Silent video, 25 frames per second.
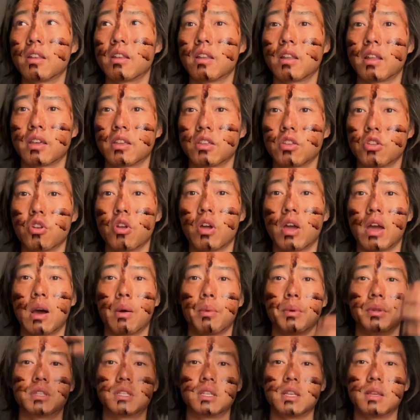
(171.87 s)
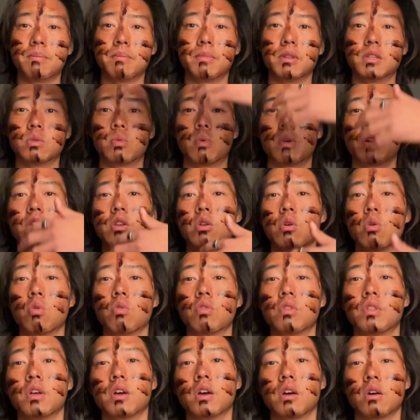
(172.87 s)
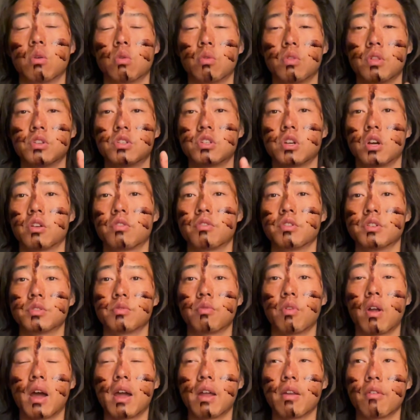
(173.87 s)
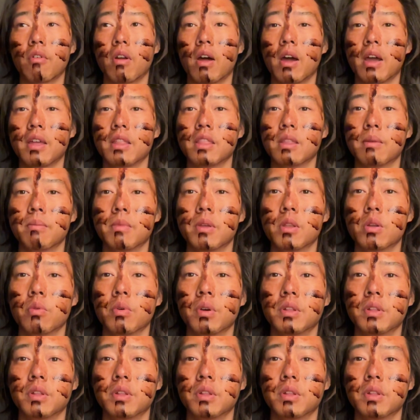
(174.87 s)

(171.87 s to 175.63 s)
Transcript: like, you know how it's in between all the chakras, right in the middle.